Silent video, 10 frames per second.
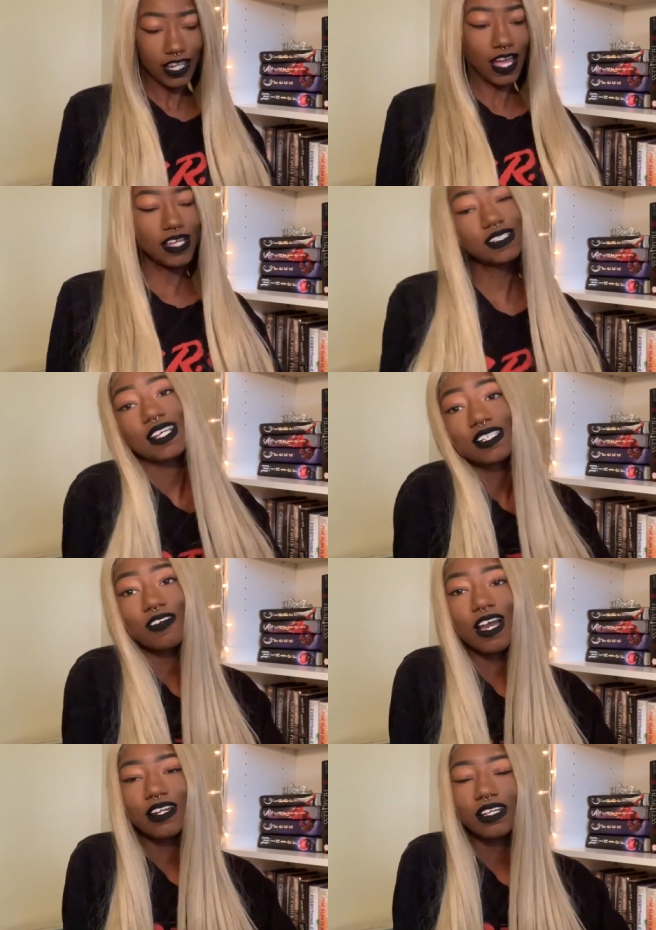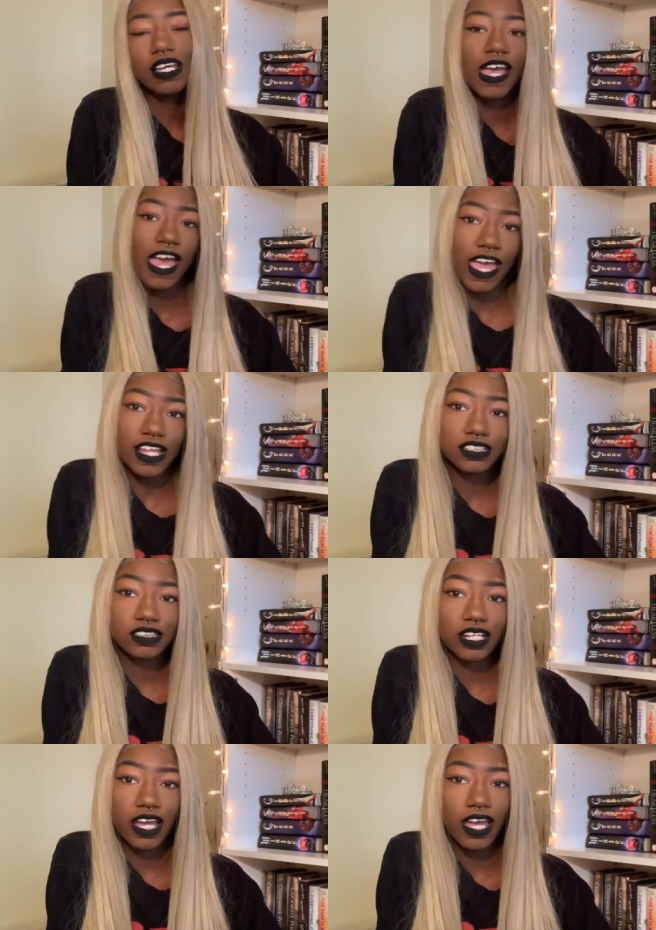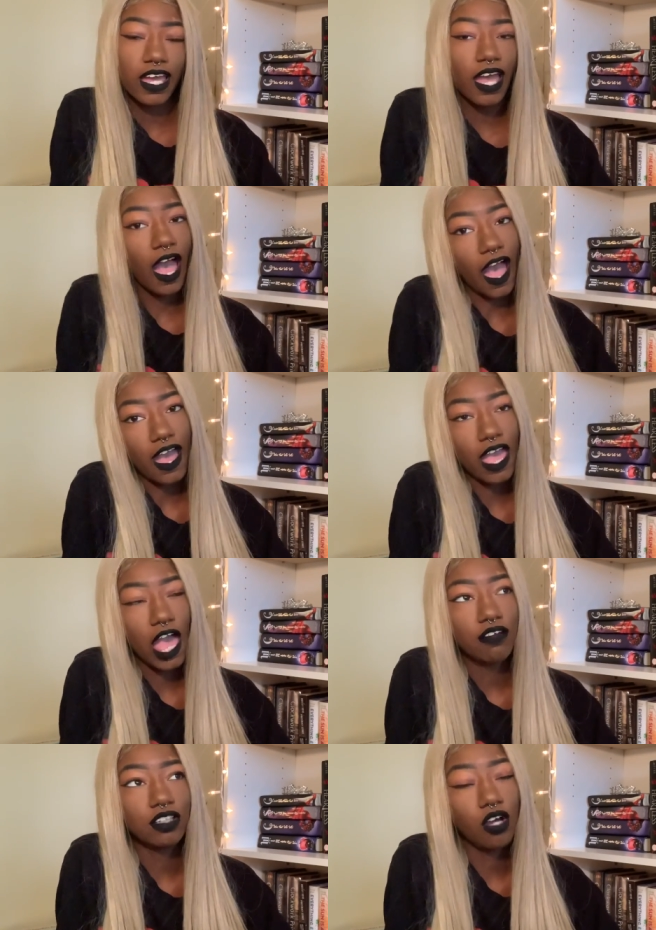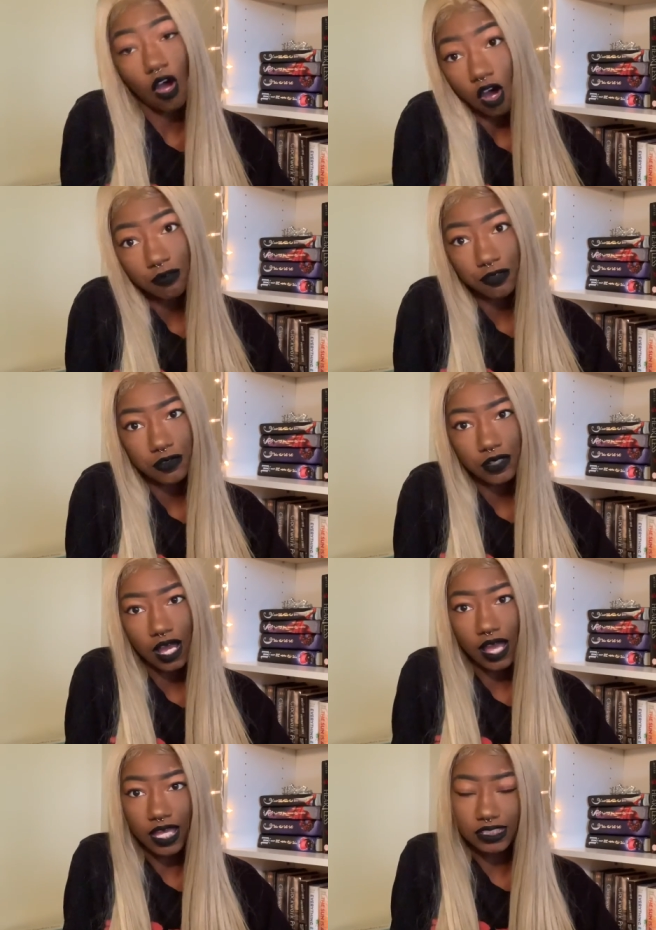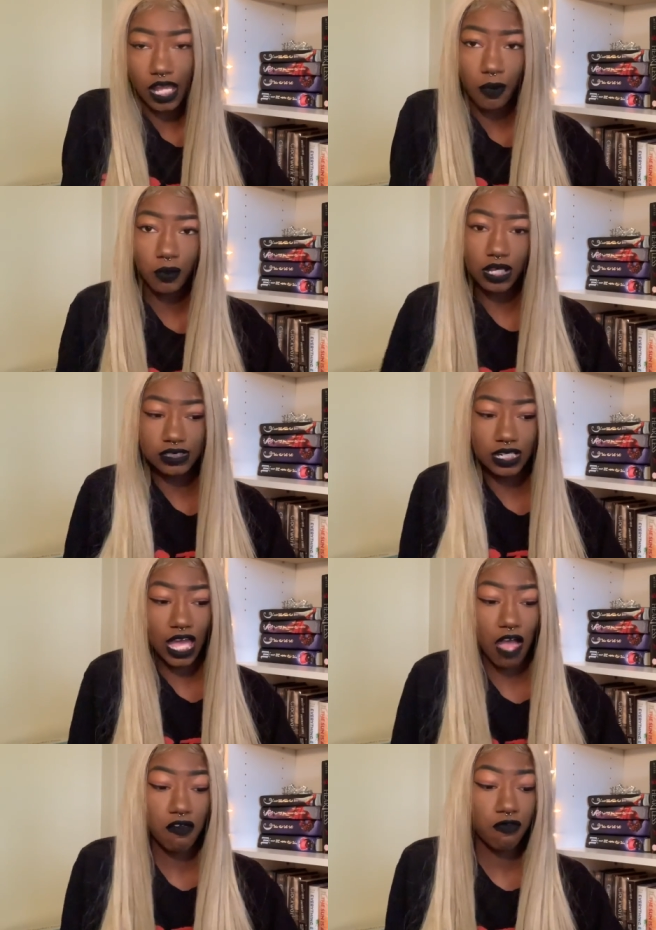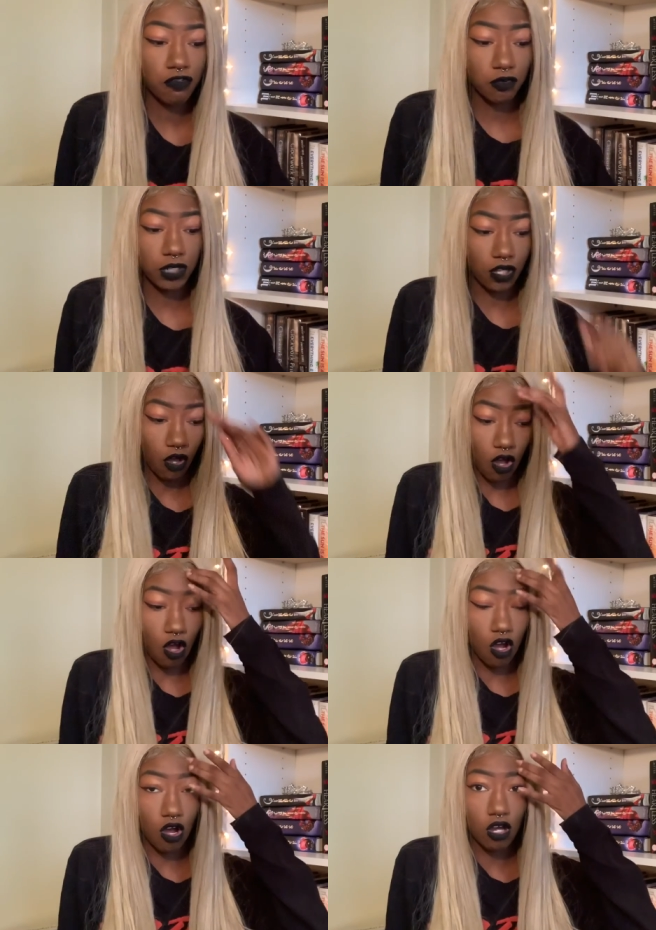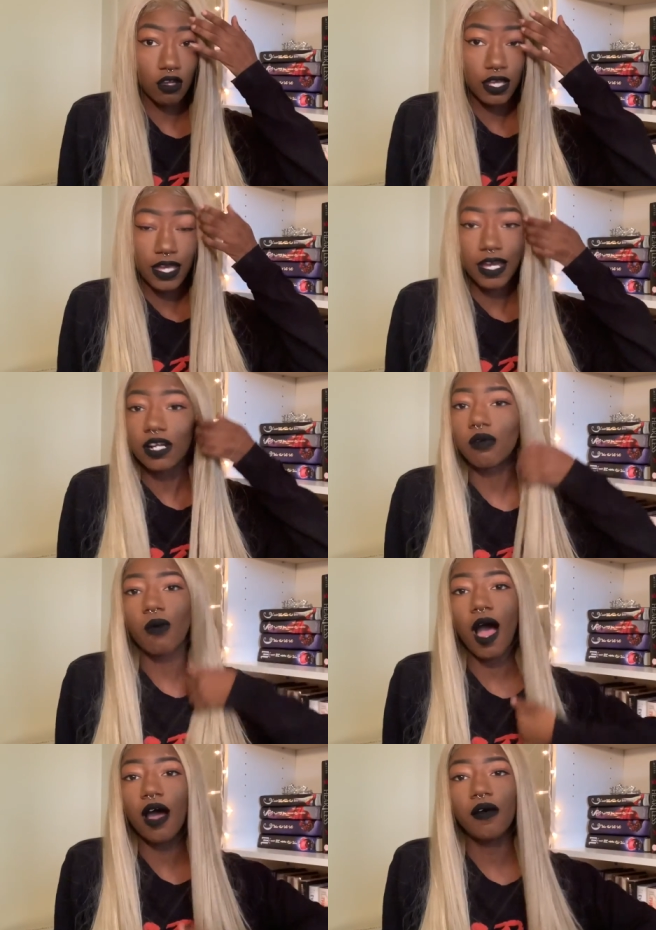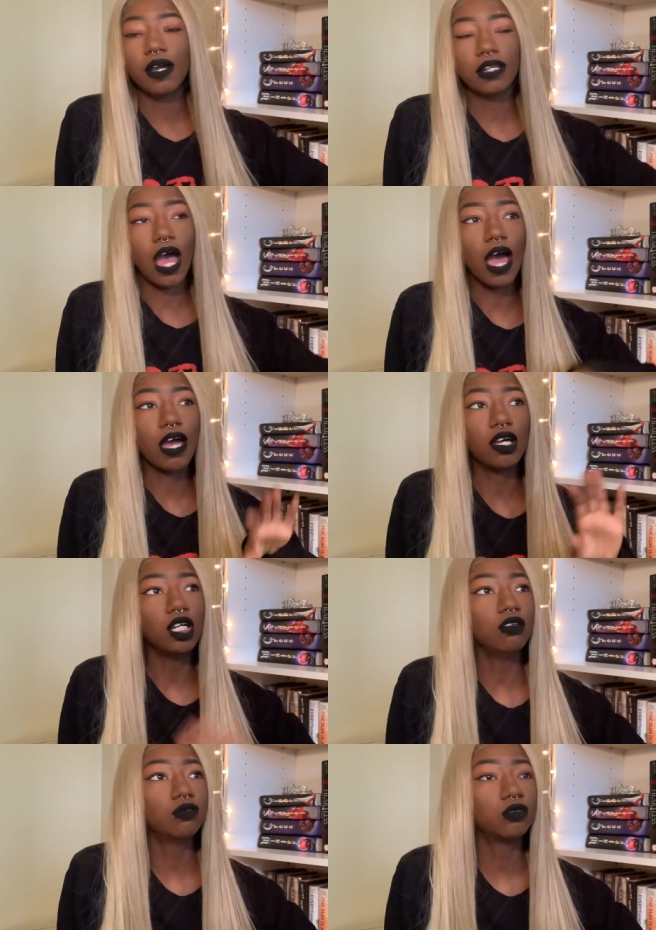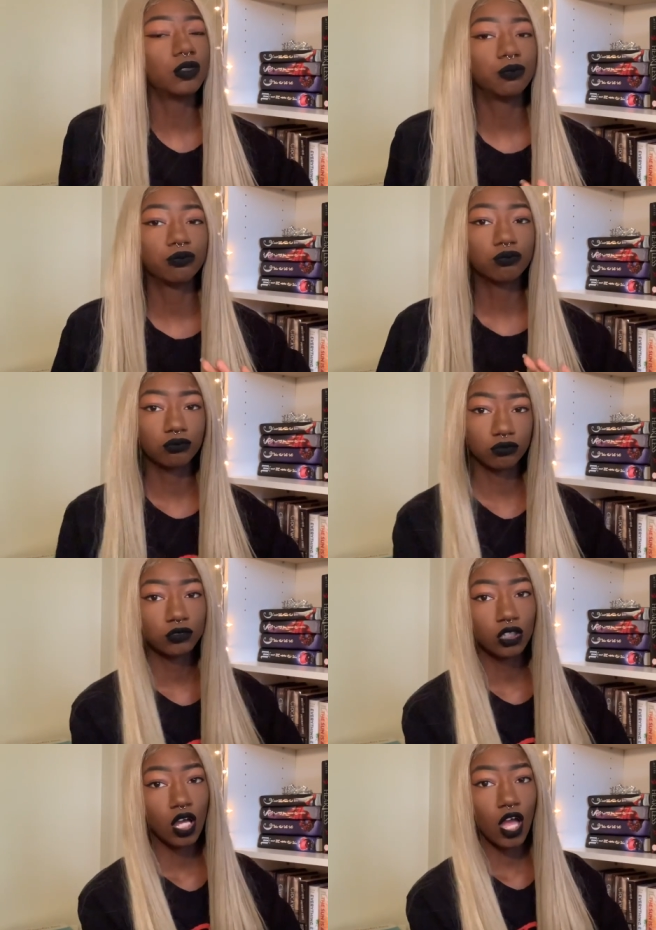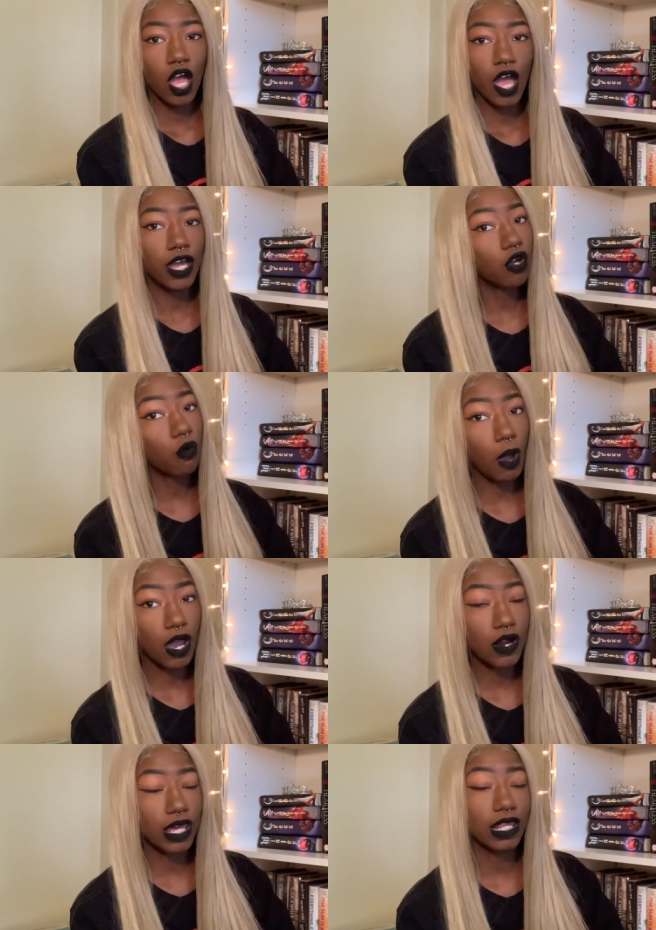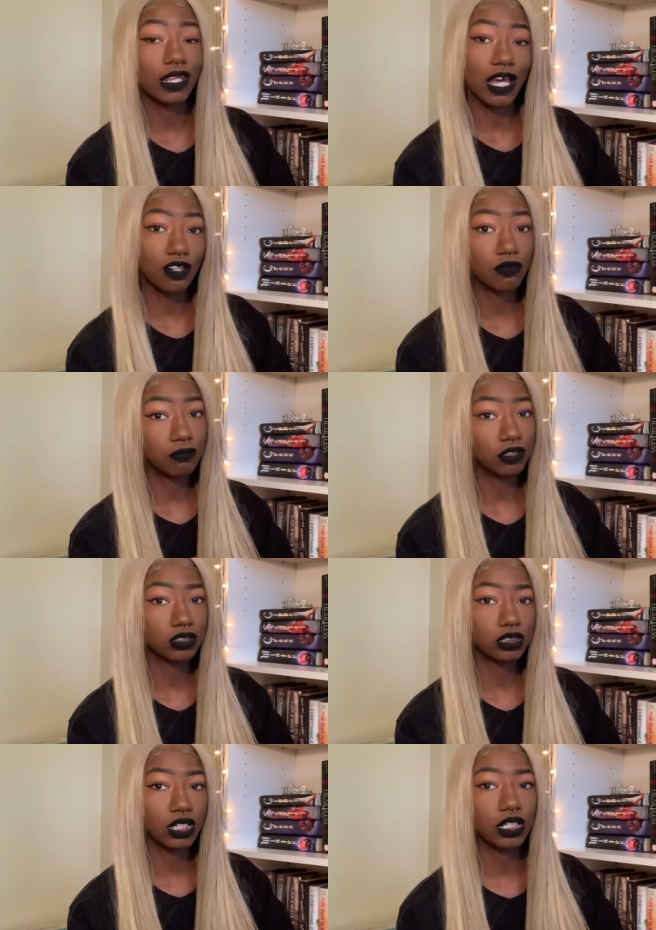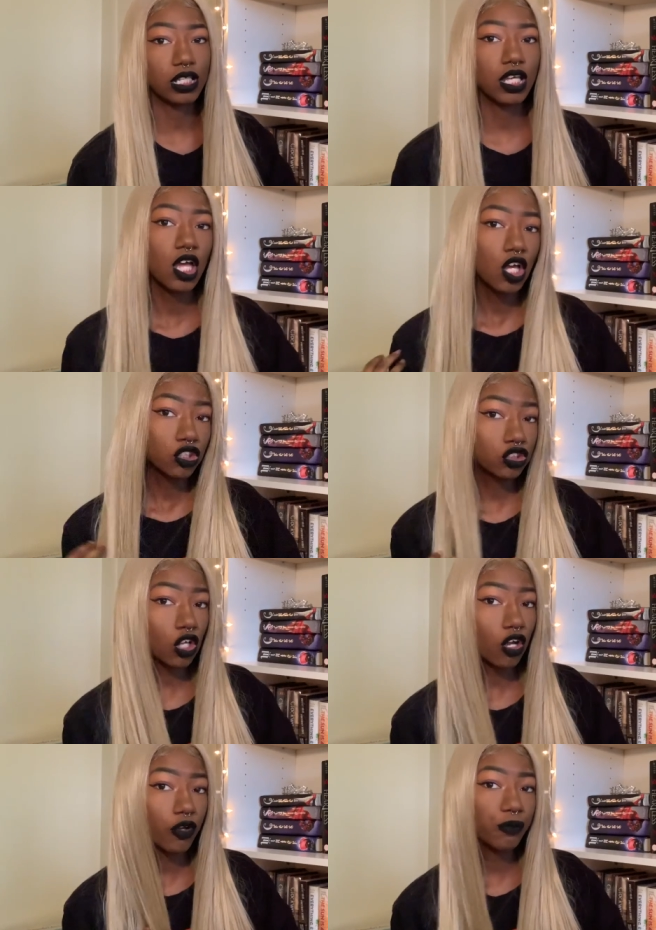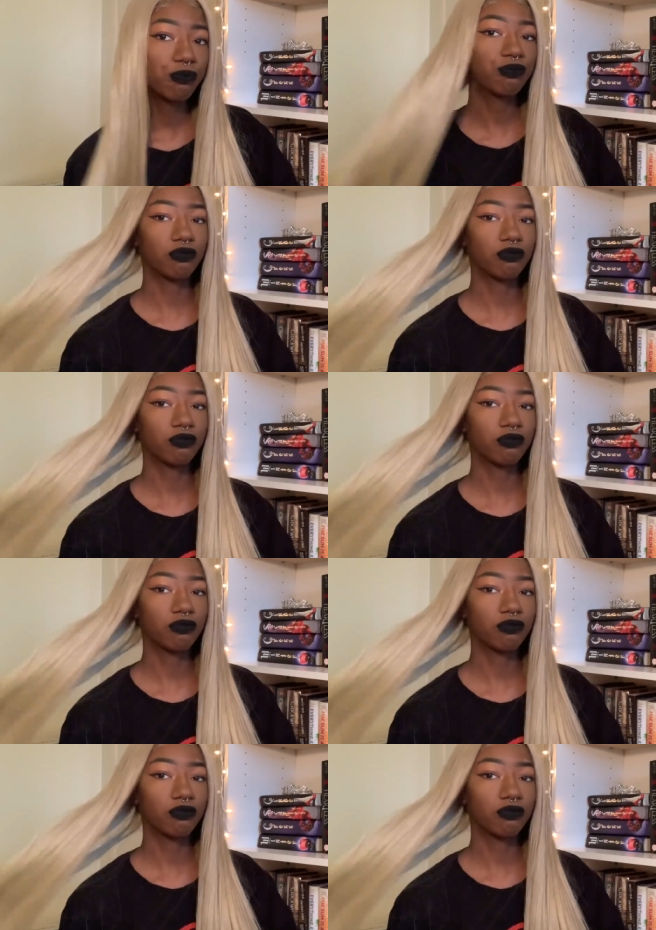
guys, it's Mayana, and today I have a haul for you guys. I realized that I haven't filmed a haul in a while, and I've inquired a lot of books lately. So,